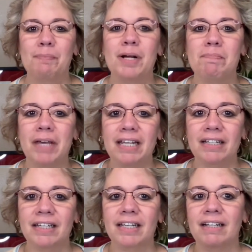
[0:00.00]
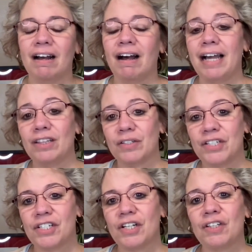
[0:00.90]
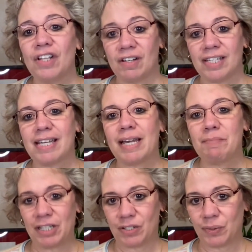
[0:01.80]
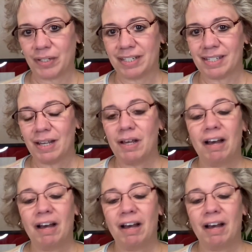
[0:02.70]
but mainly I learned alongside my students.